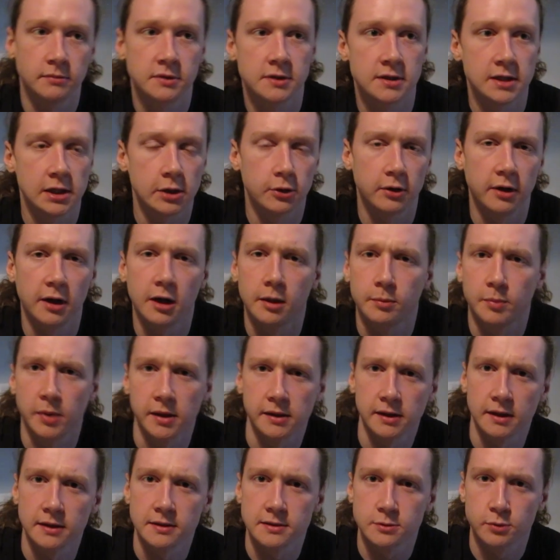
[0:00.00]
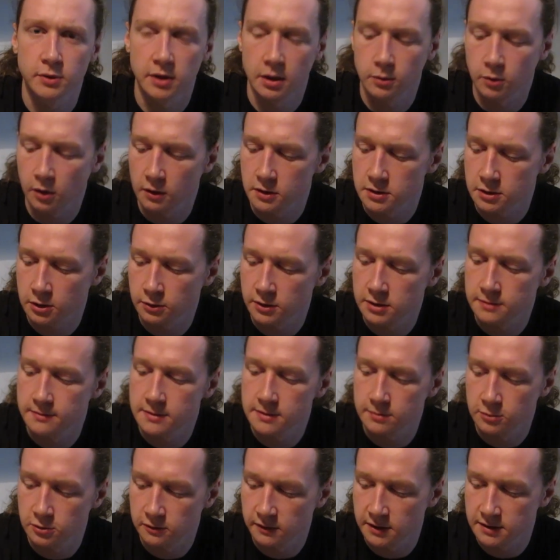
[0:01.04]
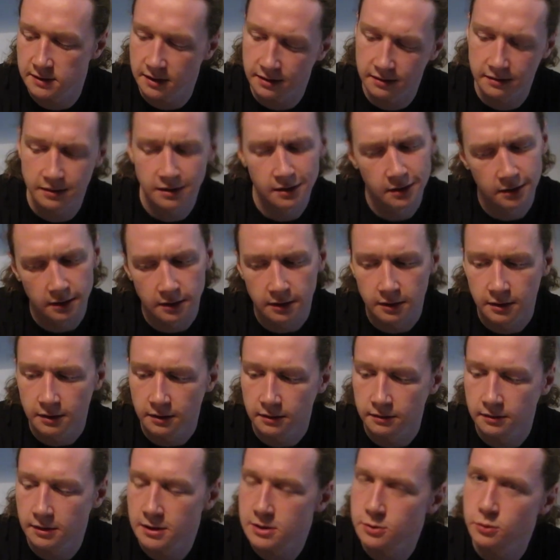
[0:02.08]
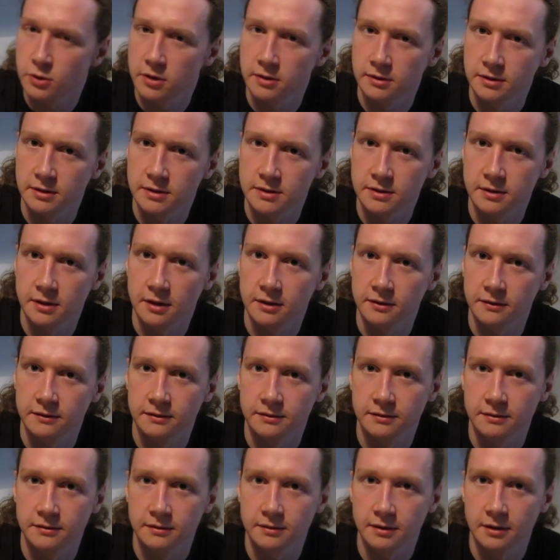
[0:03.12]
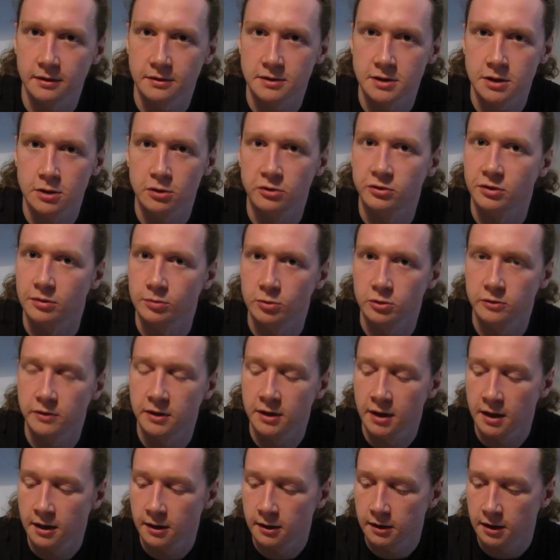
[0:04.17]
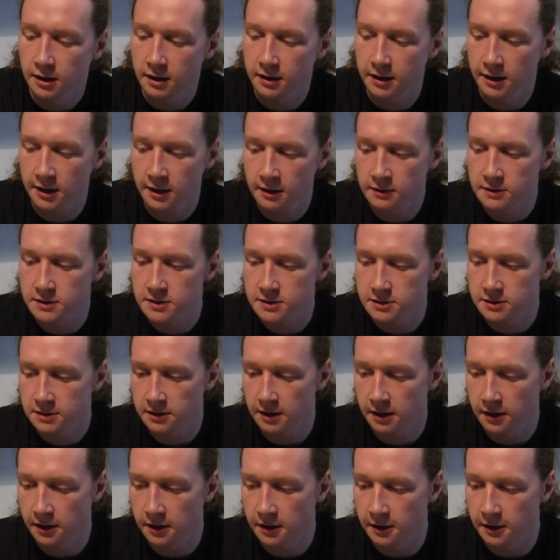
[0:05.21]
cheered up, I guess, when I watch Christmas movies, and this one is not a cheerful movie. It ends